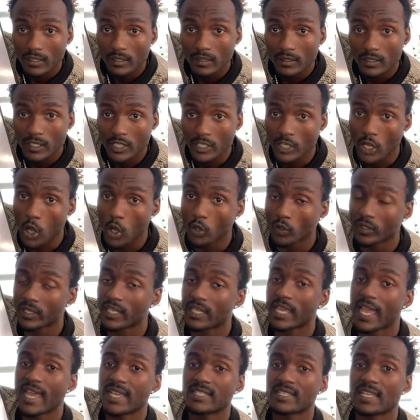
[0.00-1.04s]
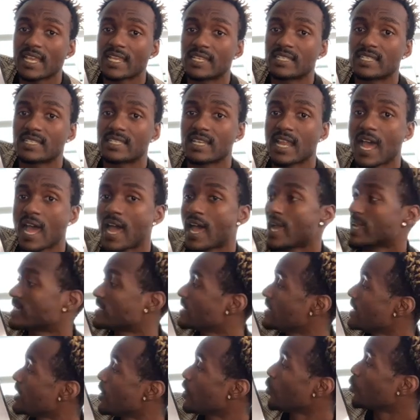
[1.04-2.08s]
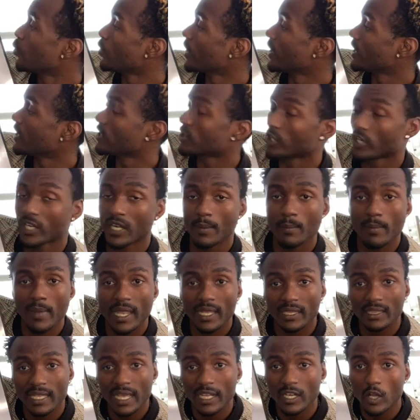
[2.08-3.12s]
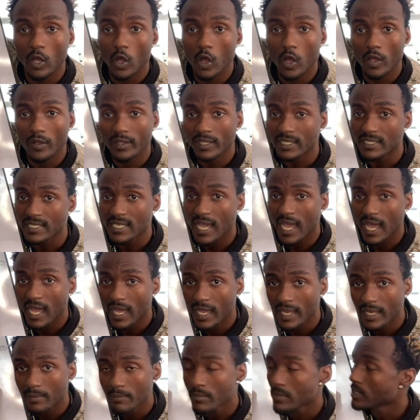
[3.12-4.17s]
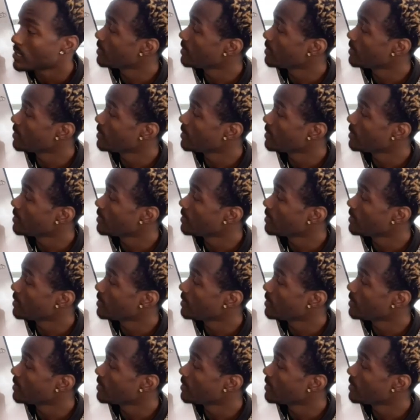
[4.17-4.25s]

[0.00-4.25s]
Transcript: You know, yes, it's not where you're gonna make that all the time,